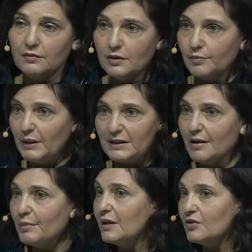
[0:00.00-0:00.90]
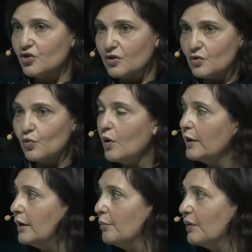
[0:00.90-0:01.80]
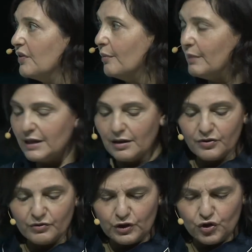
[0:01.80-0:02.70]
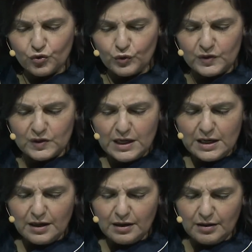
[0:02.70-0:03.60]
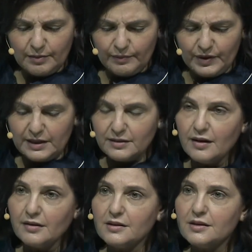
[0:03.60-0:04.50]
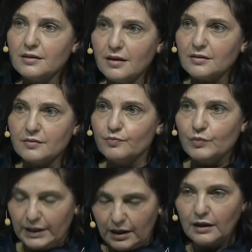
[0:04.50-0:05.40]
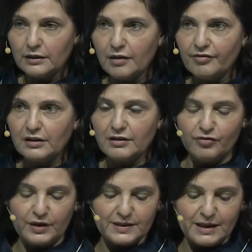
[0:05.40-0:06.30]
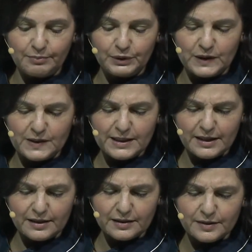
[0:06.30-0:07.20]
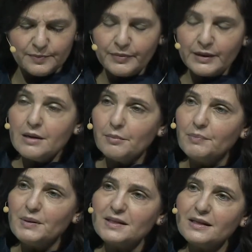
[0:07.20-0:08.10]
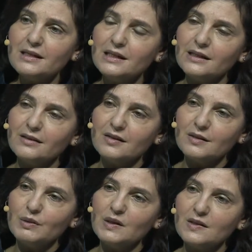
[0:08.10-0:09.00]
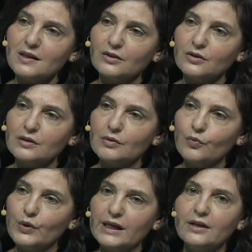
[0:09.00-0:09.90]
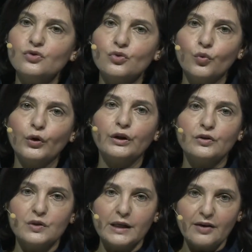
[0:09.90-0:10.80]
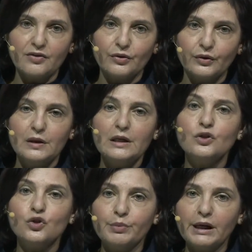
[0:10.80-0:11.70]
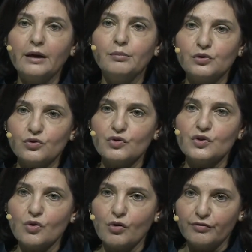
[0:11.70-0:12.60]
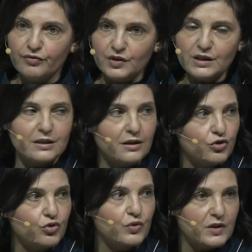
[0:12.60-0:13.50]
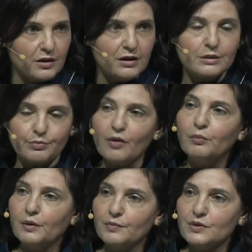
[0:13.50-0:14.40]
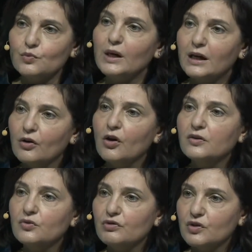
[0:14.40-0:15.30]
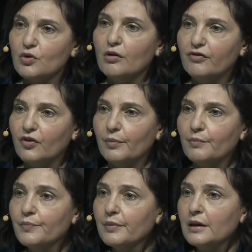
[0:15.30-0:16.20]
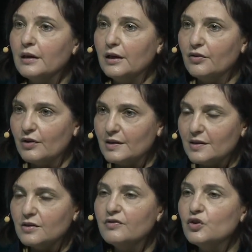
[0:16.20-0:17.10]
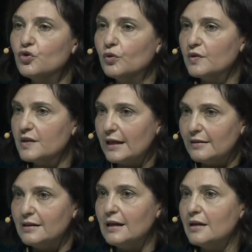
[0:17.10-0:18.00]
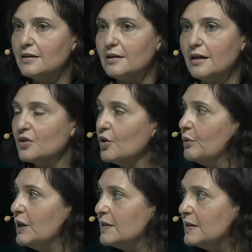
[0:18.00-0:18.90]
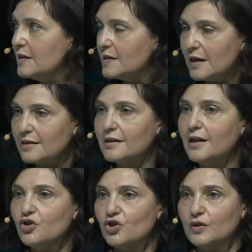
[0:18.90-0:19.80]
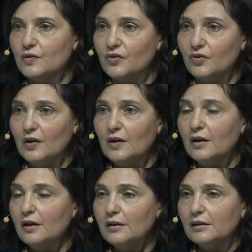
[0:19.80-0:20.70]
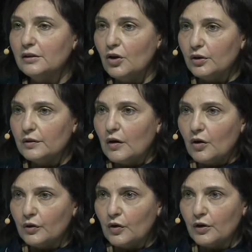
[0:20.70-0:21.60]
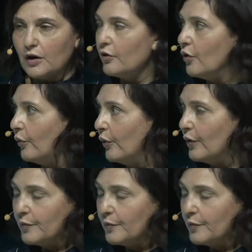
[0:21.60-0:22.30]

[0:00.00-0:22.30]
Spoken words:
The pandemic is just one, but there are many other issues and I'll give one example in a second. But basically, this means that we need to work together to be able to resolve these issues and these problems. We cannot resolve them either as individuals, as communities, as nations, on our own.